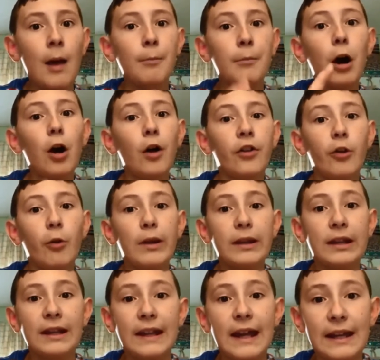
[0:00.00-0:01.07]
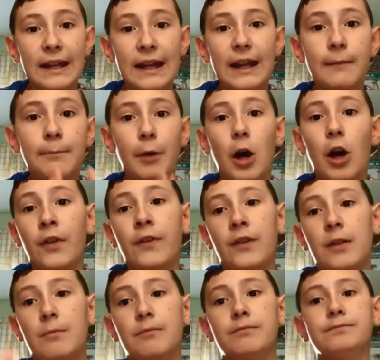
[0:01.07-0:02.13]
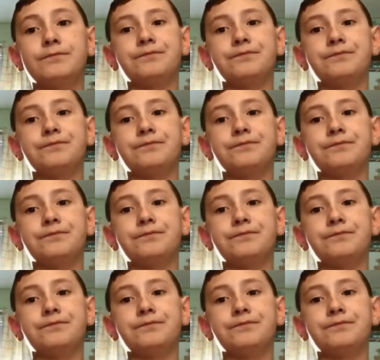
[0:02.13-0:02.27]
but also in Connecticut and Boston.